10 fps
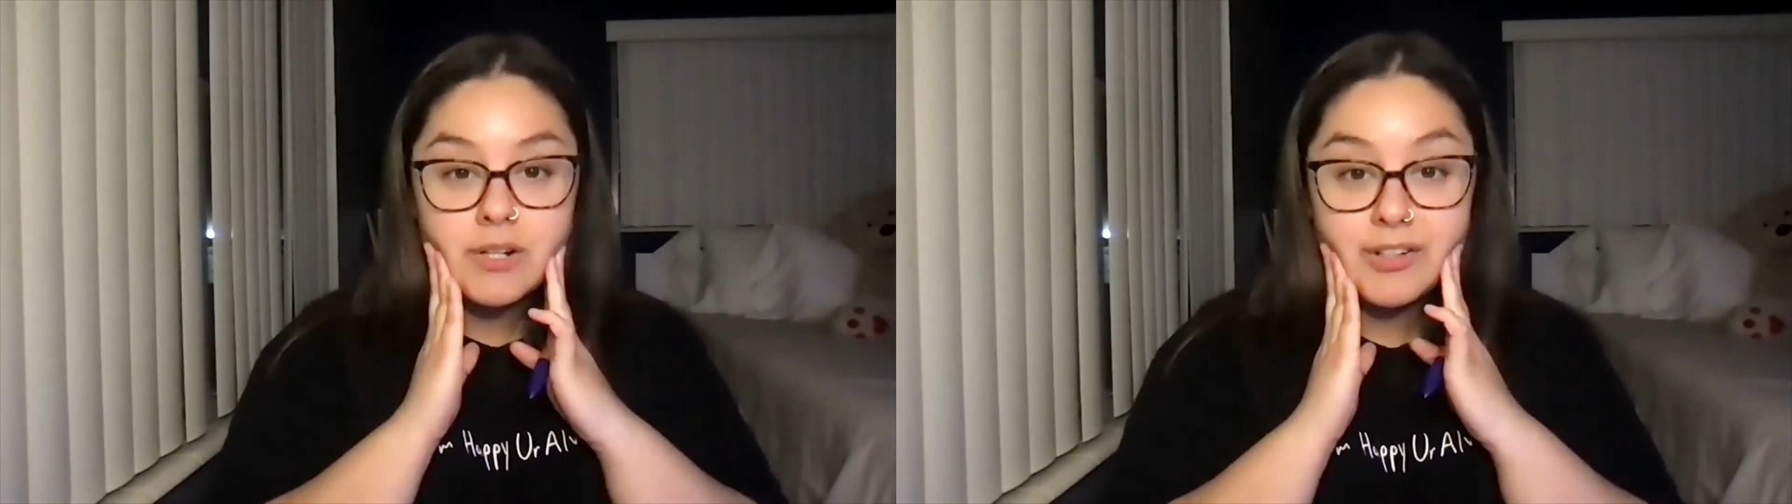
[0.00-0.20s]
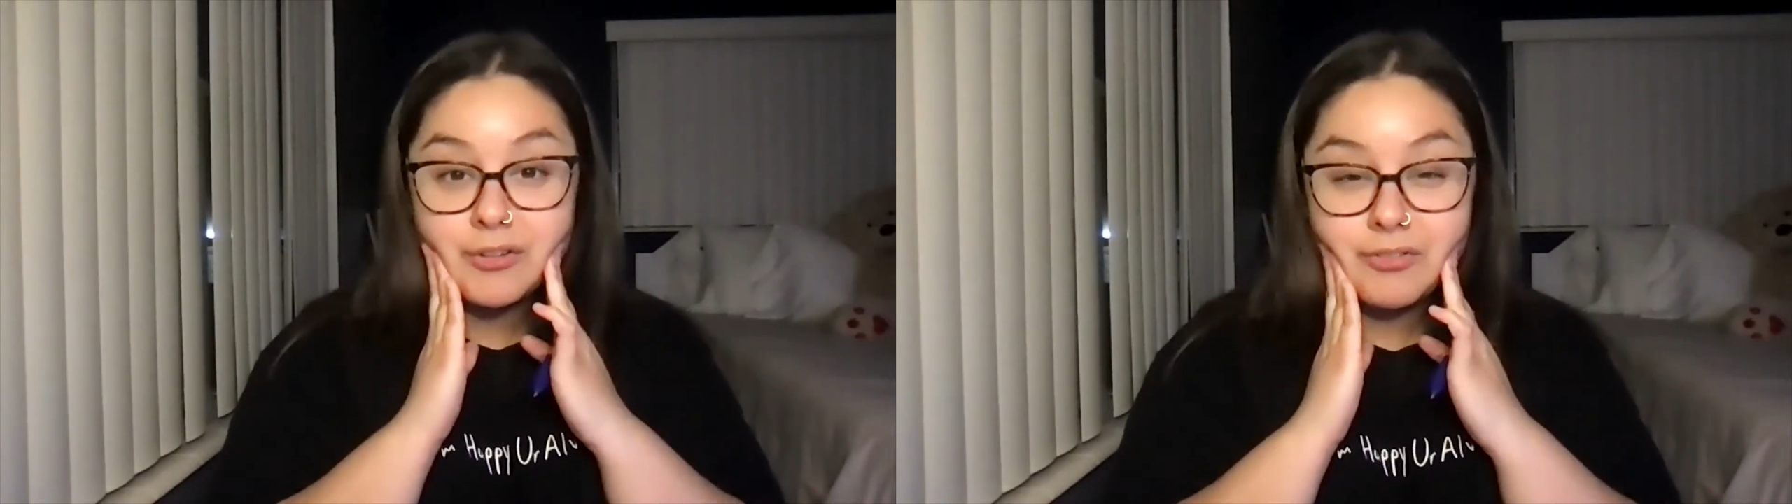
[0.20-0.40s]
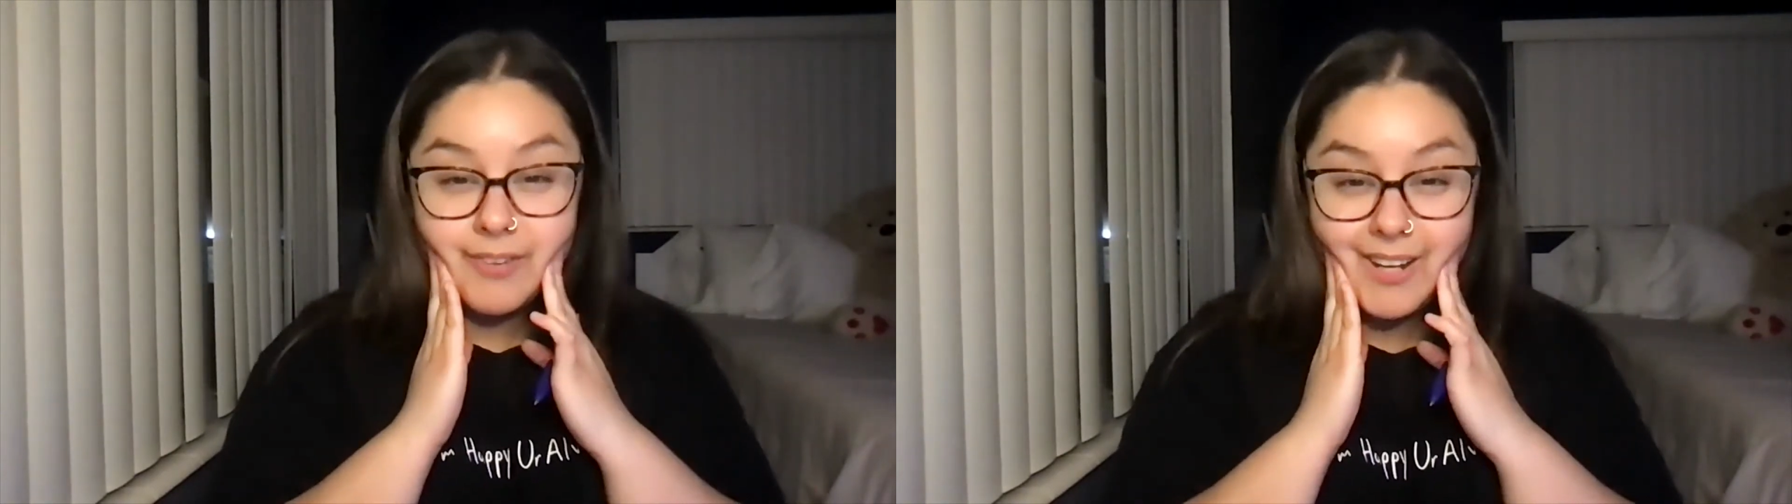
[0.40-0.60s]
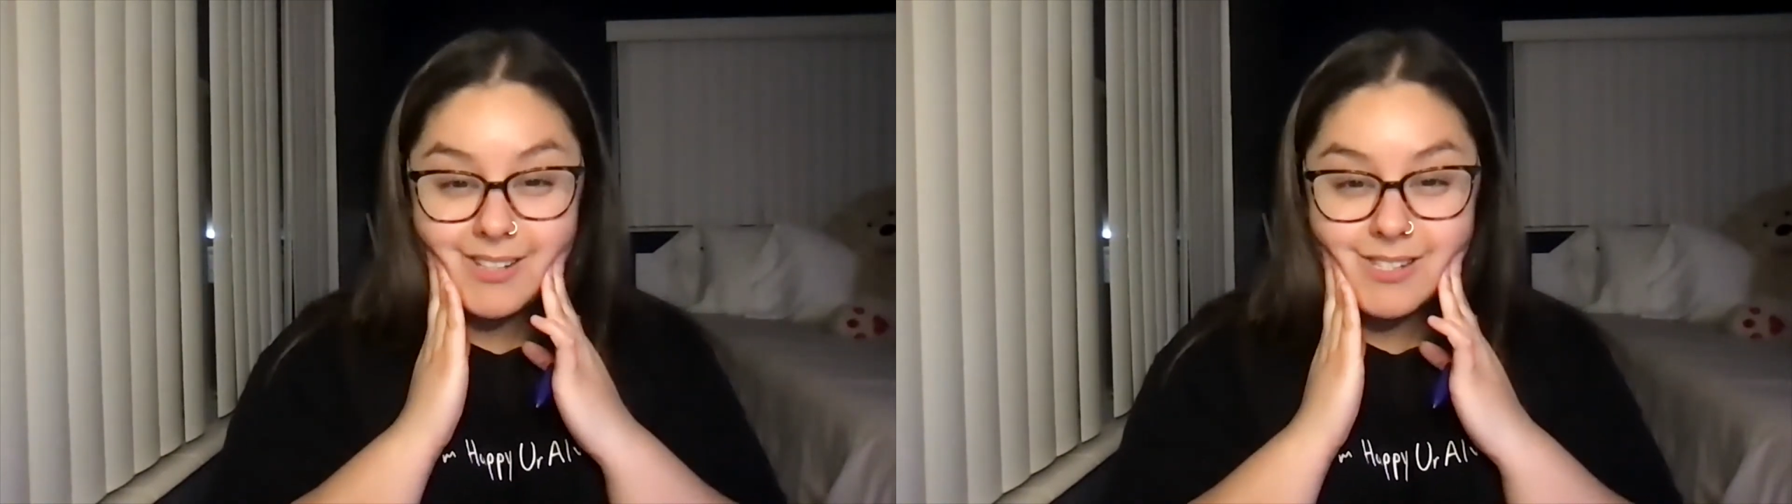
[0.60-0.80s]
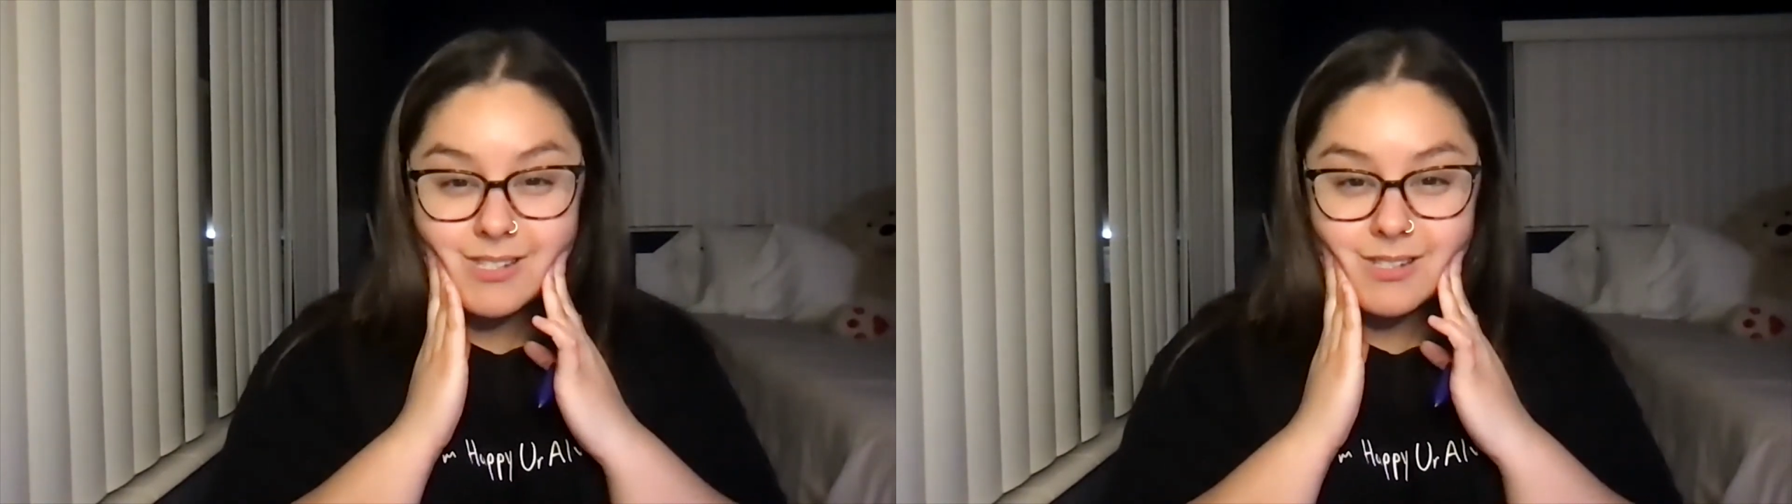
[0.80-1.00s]
in her
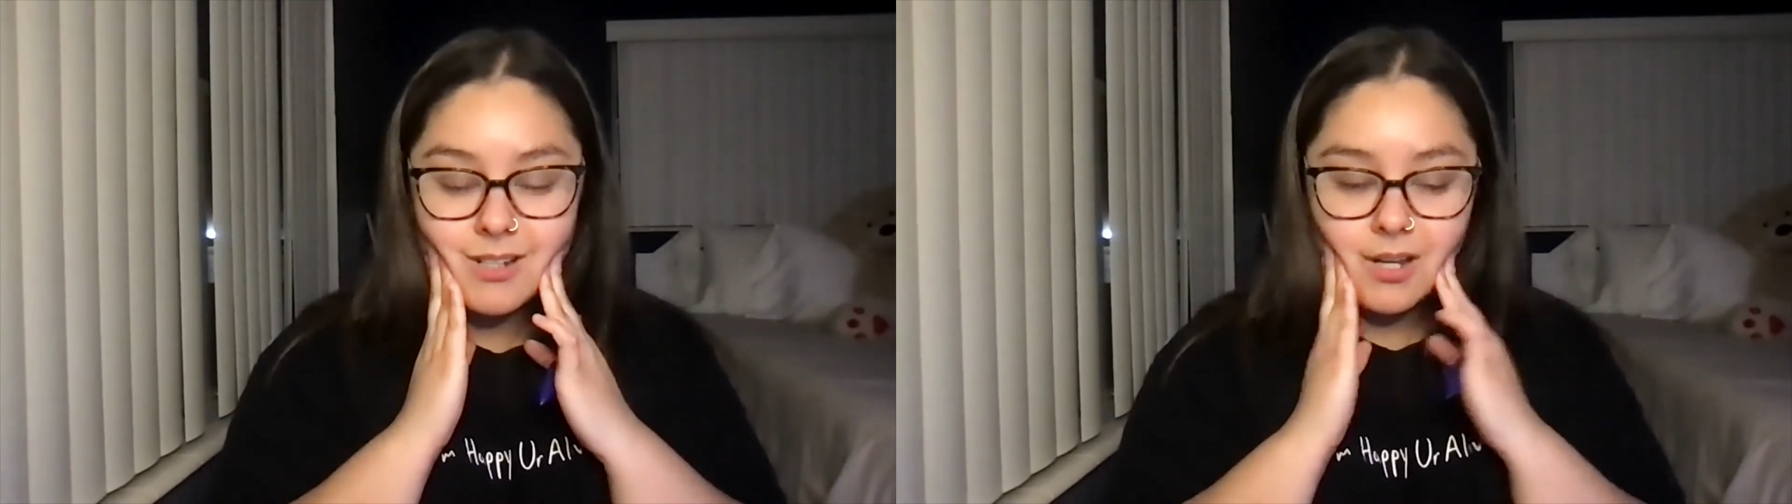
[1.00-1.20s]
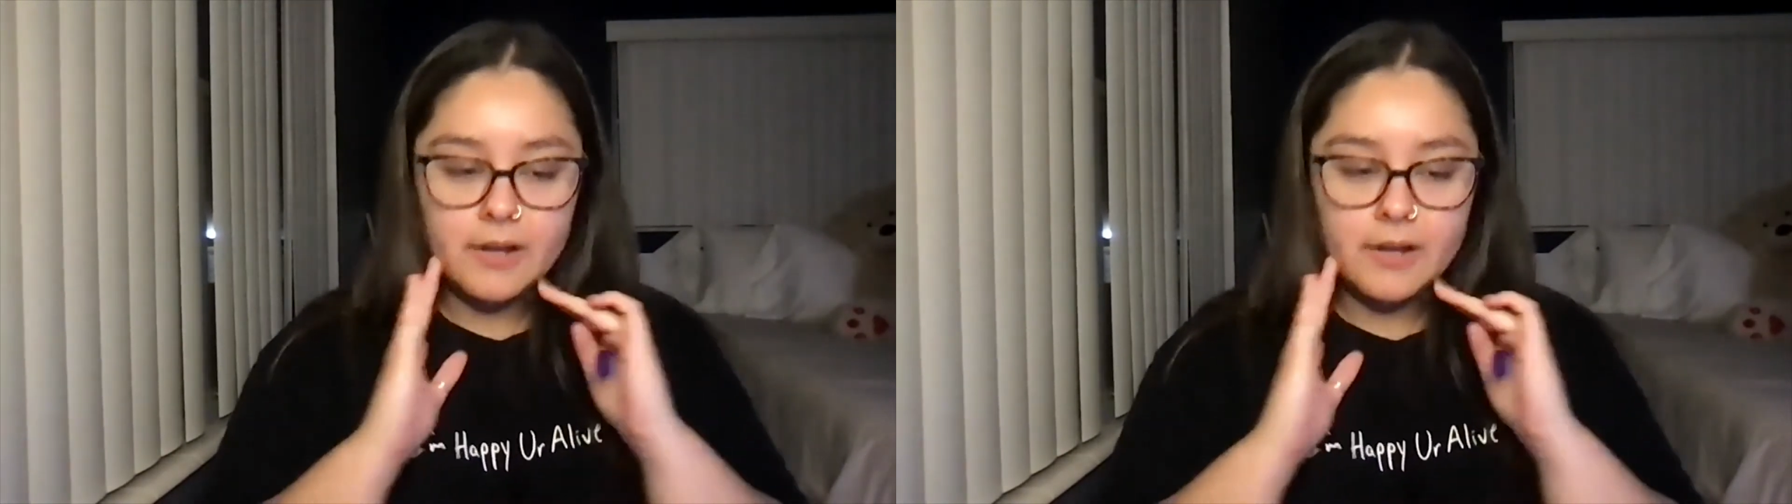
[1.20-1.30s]
face.